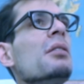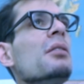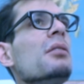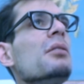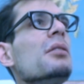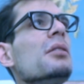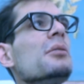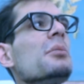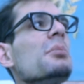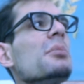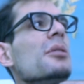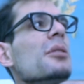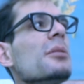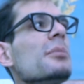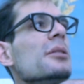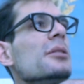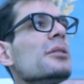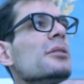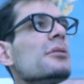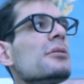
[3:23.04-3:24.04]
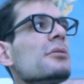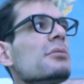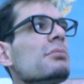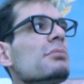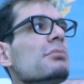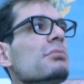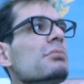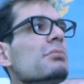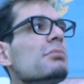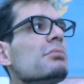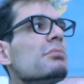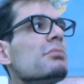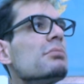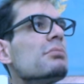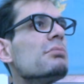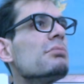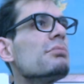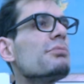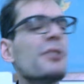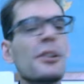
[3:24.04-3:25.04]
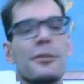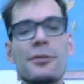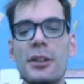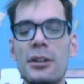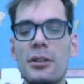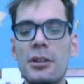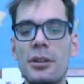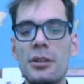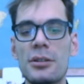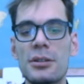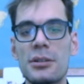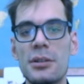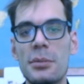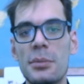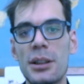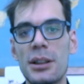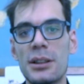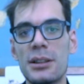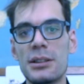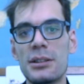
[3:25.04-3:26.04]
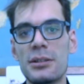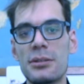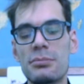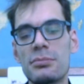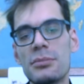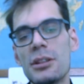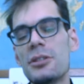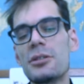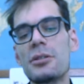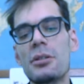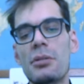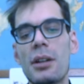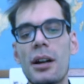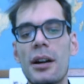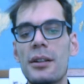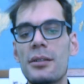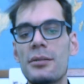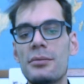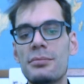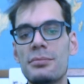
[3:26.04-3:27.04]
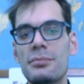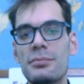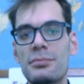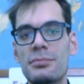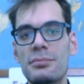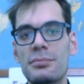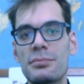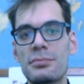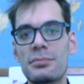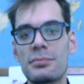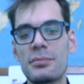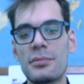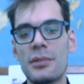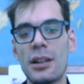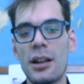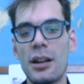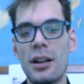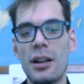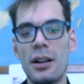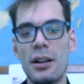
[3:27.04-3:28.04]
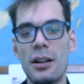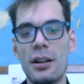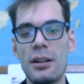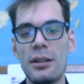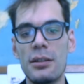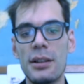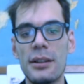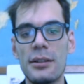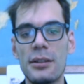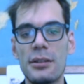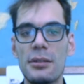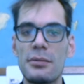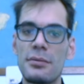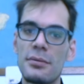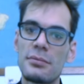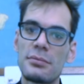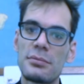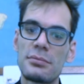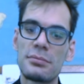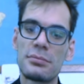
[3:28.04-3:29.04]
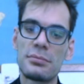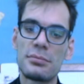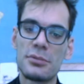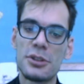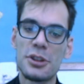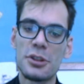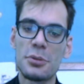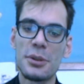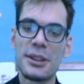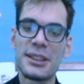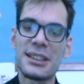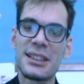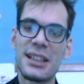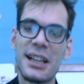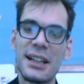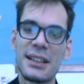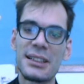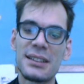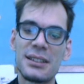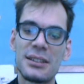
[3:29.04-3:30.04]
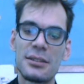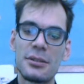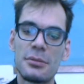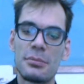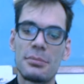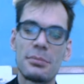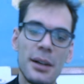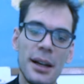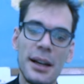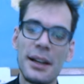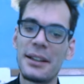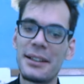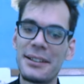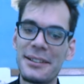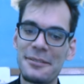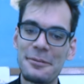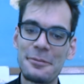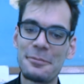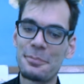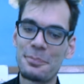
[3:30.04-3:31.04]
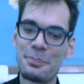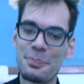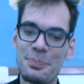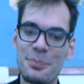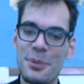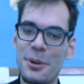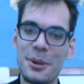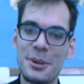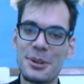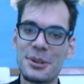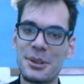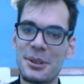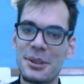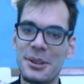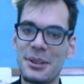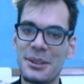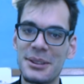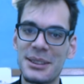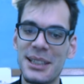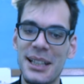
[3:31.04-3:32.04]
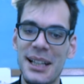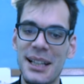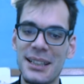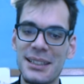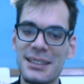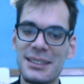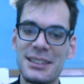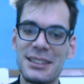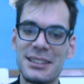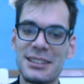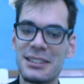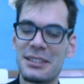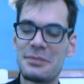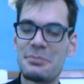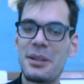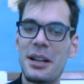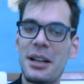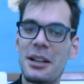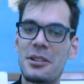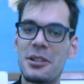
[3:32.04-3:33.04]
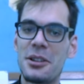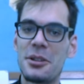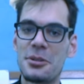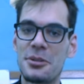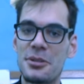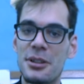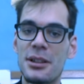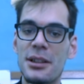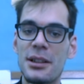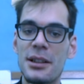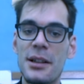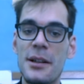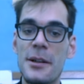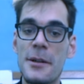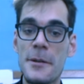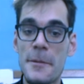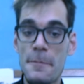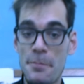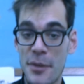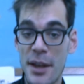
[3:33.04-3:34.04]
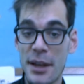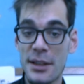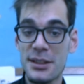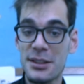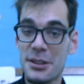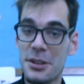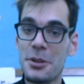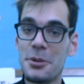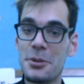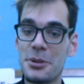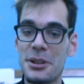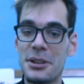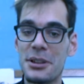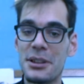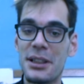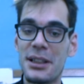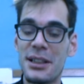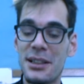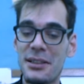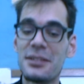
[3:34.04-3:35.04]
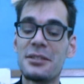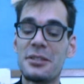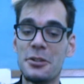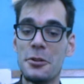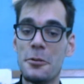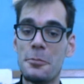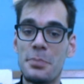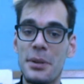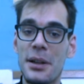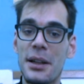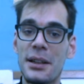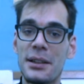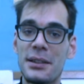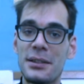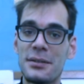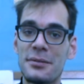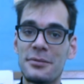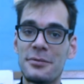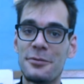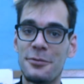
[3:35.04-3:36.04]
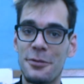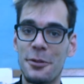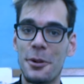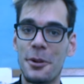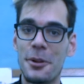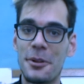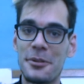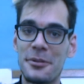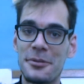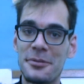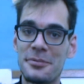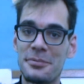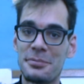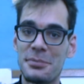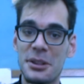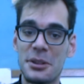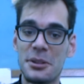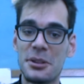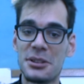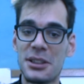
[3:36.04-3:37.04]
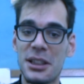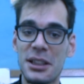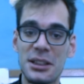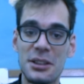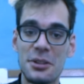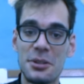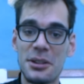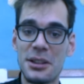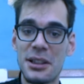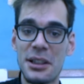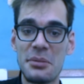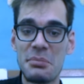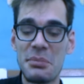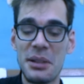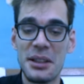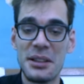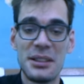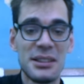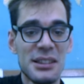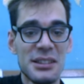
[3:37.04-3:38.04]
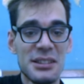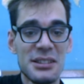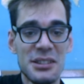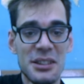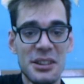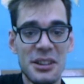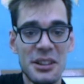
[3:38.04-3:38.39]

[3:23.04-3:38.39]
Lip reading: in the moment, 50,000 a month is all right. Swiss tax, my personal taxes in my country, excluded, yeah, you pay for. Because I don't can make this